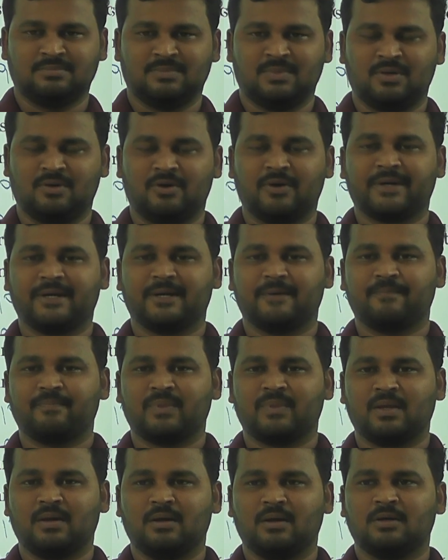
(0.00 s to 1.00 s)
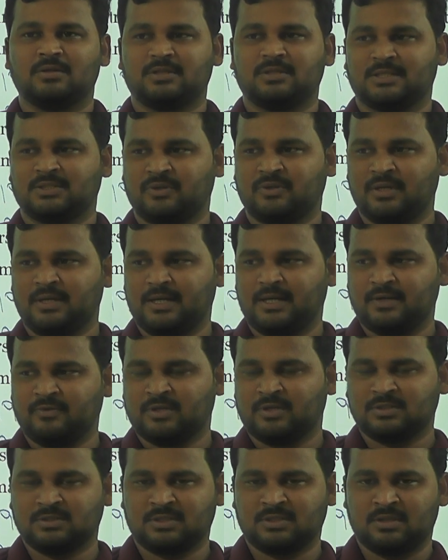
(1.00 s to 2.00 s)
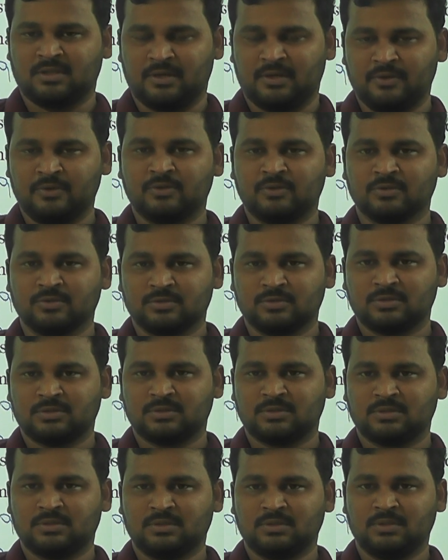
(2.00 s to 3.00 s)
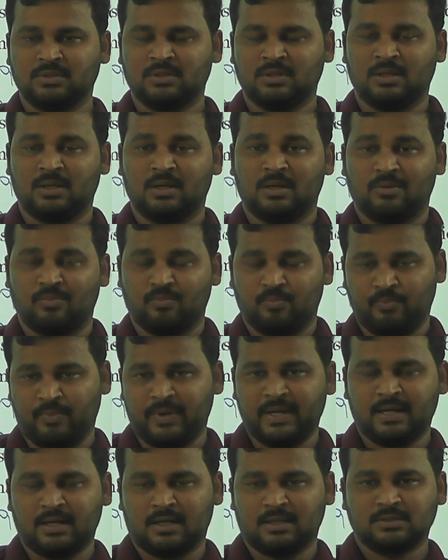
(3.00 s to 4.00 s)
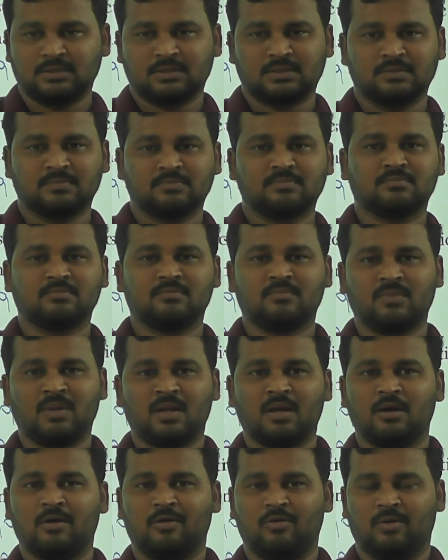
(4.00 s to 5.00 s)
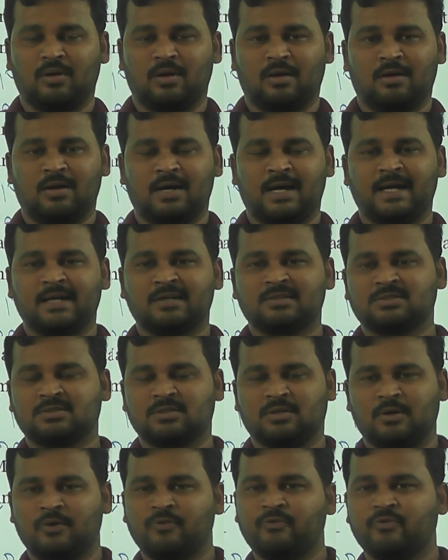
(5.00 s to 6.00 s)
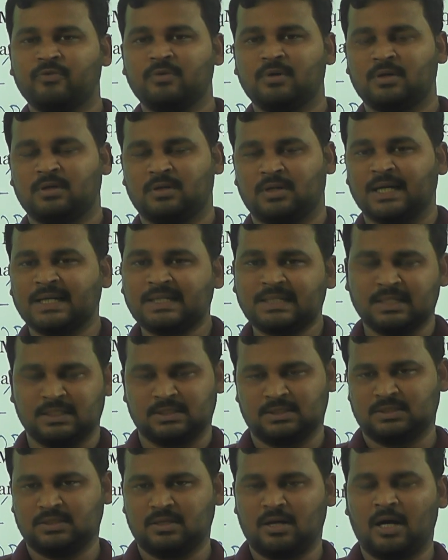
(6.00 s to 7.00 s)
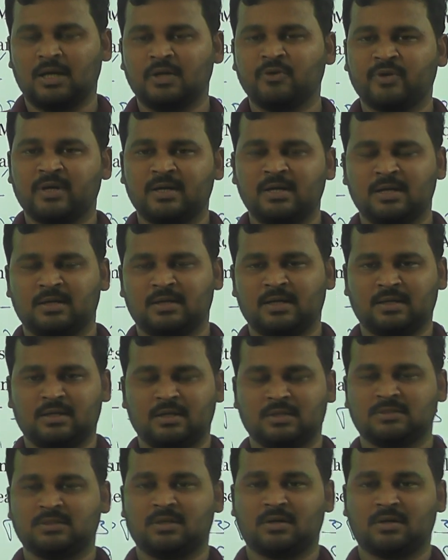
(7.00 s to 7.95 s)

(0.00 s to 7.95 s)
Okay, so actually it was in the news because lakhs of turtles, olive ridley turtles are